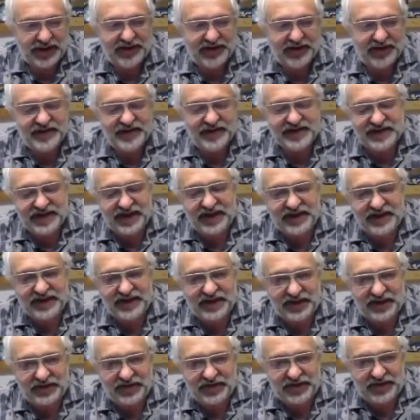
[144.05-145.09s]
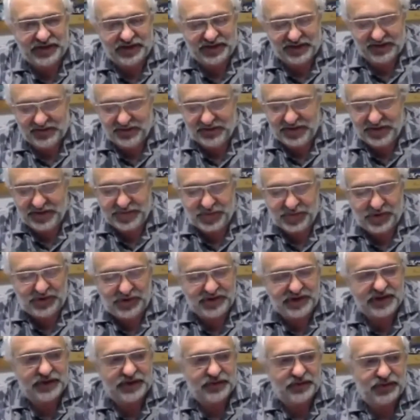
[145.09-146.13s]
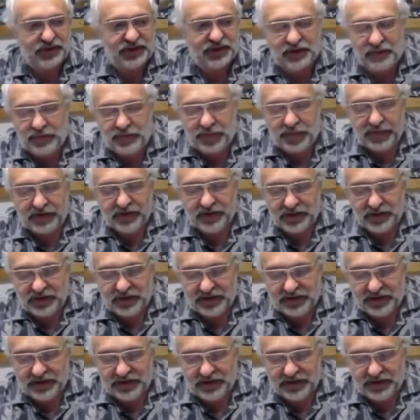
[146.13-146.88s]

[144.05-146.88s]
And the state governor, the responsible